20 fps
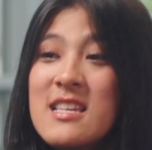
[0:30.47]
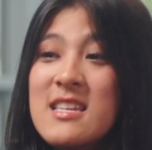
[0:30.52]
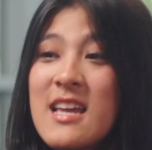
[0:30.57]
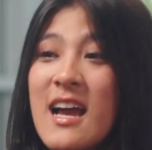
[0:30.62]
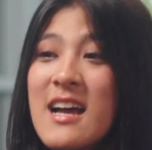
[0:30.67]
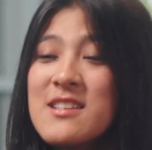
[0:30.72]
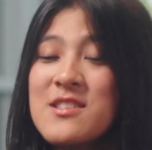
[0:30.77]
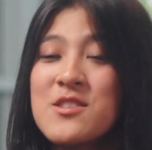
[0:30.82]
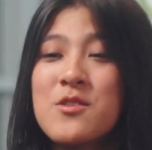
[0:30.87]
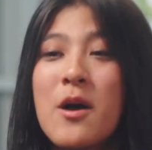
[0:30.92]

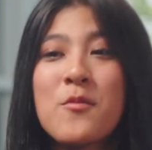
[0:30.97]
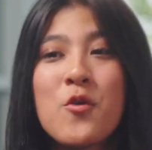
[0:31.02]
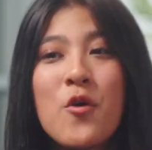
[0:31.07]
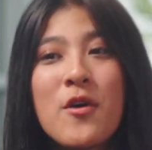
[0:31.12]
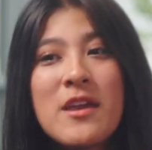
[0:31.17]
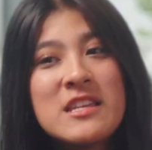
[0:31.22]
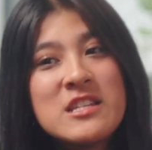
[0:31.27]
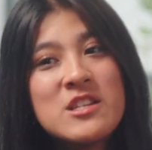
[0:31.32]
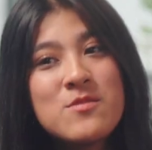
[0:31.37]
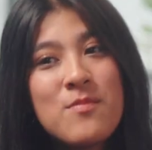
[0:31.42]
Yeah, so I'm
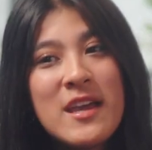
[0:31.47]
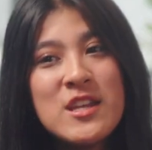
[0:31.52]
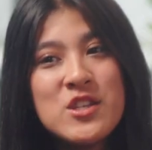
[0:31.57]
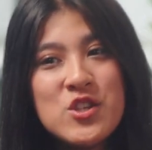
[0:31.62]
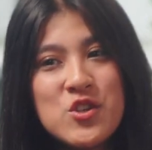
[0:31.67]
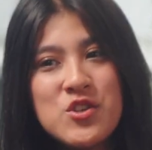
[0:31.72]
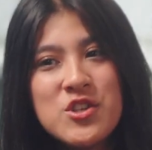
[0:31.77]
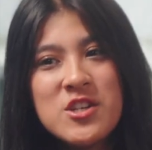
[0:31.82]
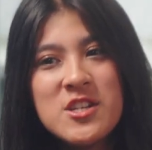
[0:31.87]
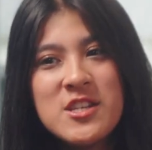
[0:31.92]
going into my
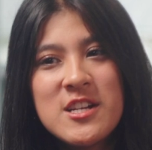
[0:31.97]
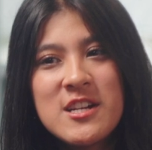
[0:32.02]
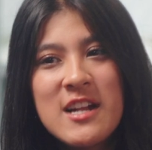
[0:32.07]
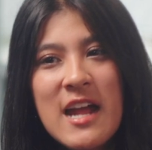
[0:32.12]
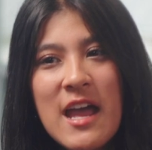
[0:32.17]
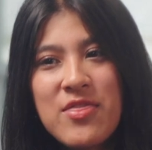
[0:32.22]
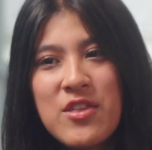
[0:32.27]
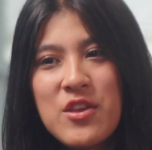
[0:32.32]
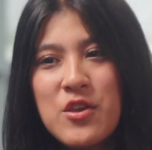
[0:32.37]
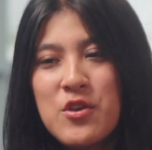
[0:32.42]
junior year
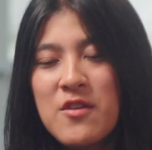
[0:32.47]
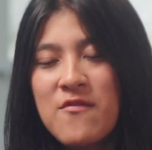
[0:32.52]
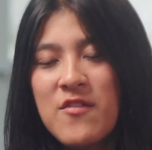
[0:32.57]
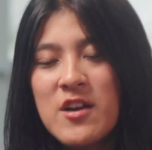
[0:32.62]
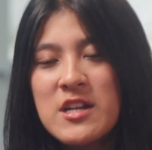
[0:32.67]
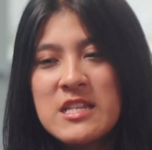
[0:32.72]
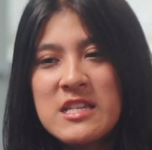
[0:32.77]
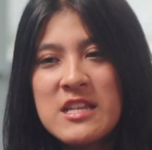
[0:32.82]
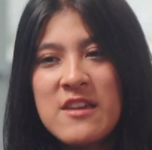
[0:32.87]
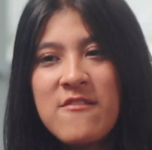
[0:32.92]
at the
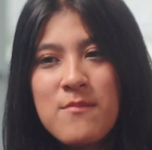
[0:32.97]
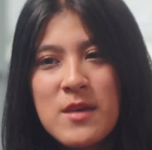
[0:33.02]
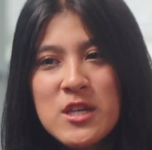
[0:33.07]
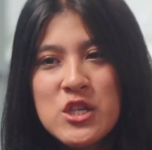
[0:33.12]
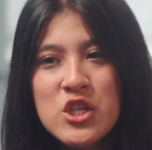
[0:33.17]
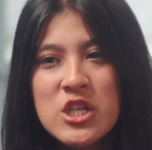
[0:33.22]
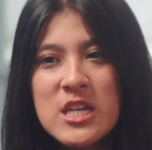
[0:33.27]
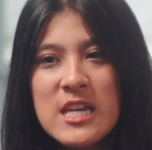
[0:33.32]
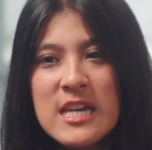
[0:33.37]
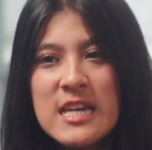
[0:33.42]
University of
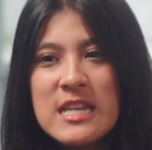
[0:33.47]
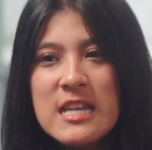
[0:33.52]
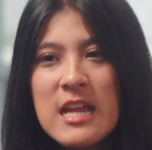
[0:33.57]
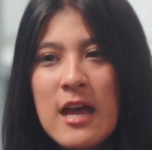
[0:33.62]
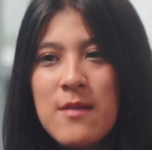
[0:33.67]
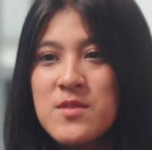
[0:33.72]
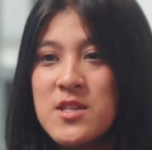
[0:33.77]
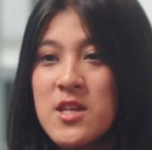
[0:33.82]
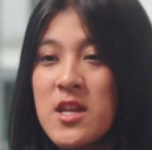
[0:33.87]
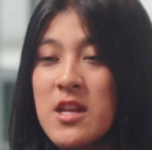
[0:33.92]
Michigan.
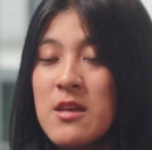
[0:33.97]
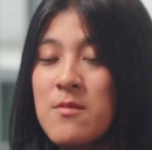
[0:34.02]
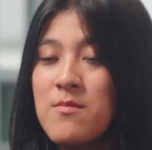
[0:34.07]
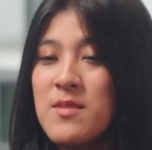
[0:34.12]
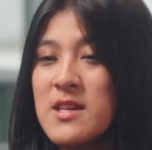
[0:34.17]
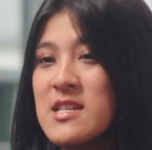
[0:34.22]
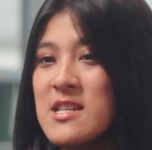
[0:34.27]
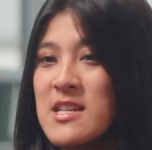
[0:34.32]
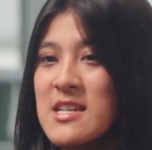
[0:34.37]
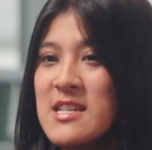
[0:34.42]
I'm studying
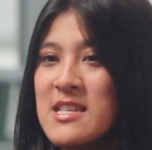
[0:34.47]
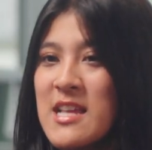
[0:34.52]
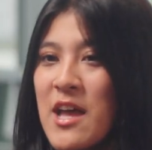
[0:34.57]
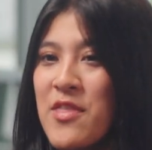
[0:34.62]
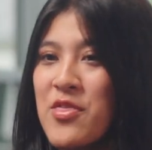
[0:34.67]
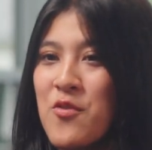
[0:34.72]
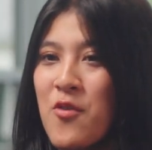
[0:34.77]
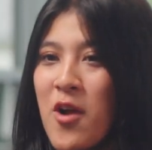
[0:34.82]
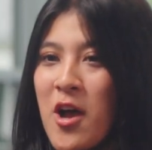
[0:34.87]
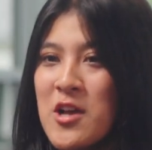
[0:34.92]
business
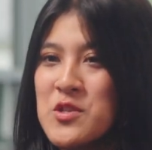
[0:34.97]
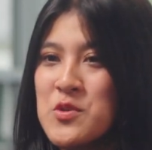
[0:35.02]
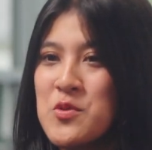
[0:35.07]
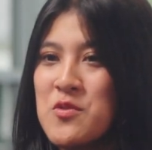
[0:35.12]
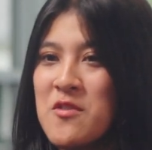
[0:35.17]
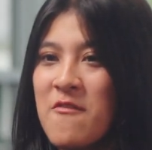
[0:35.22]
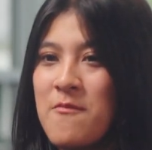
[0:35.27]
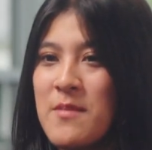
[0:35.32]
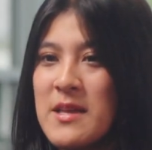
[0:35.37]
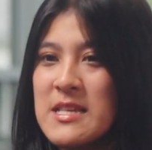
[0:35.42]
at the Ross
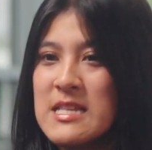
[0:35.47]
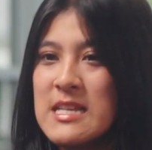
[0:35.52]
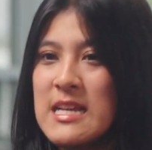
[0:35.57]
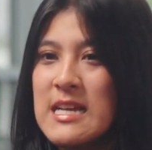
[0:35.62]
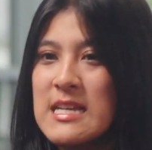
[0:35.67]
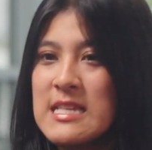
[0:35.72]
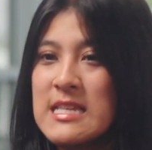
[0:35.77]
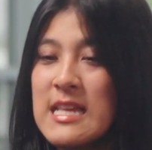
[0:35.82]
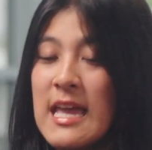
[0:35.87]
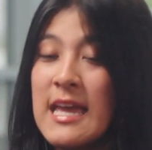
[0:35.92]
School of
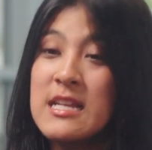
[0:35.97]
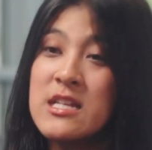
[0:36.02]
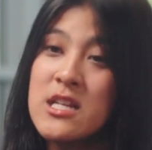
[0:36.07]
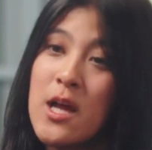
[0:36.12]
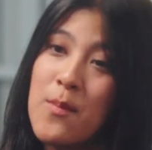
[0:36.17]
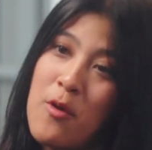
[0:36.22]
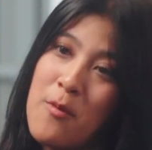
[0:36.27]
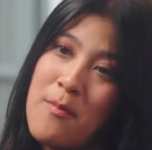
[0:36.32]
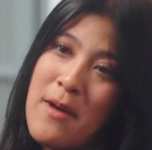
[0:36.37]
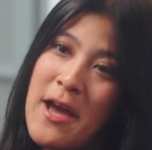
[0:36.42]
Business and
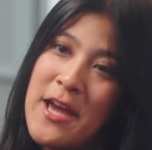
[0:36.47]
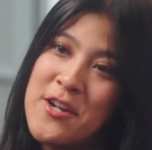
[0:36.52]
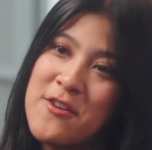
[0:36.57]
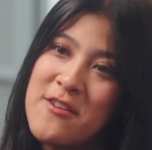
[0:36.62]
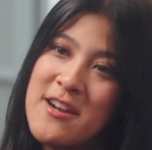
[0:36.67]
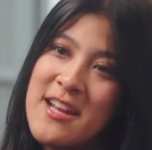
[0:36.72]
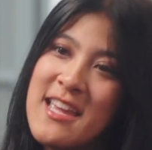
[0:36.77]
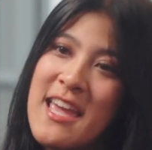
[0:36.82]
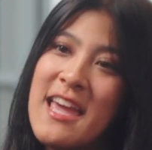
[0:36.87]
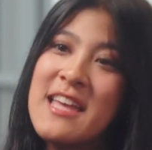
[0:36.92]
double
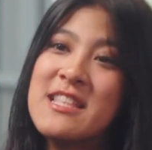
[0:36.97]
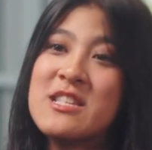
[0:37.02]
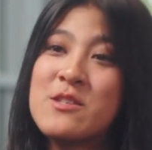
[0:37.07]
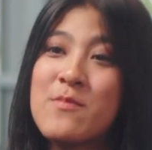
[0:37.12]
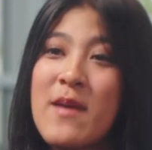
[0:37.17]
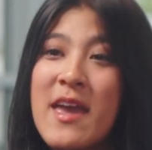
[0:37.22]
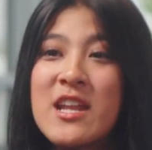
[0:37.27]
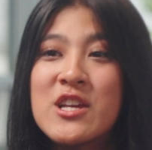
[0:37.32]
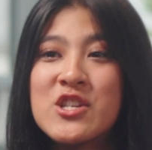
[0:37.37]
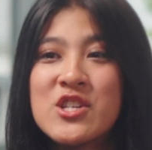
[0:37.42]
minoring in
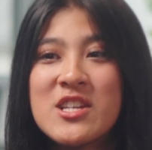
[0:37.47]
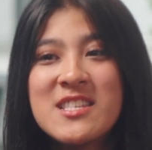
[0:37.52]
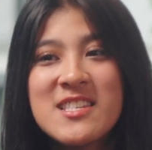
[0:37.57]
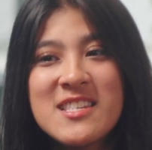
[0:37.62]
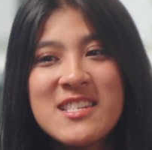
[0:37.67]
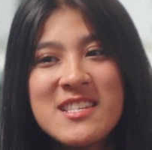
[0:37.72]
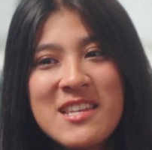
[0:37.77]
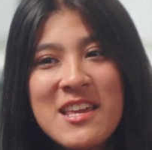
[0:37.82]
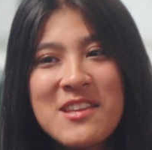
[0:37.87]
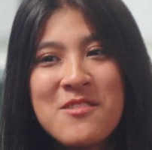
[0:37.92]
Spanish and
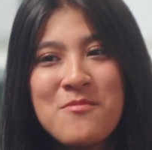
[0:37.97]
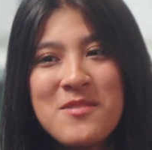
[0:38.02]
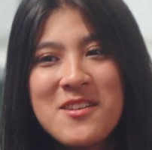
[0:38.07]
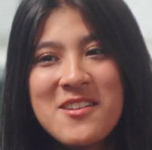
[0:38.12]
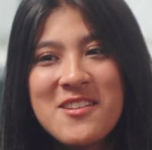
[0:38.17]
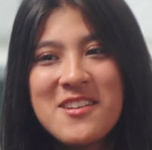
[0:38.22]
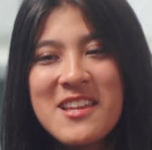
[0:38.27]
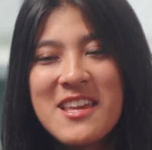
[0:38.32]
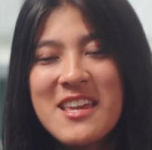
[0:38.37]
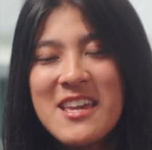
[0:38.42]

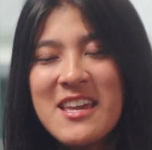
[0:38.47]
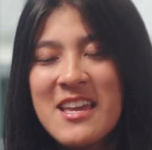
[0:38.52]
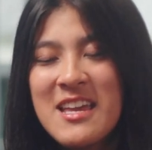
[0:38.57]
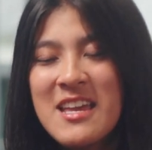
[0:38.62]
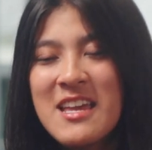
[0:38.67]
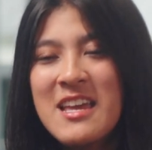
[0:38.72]
sustainability.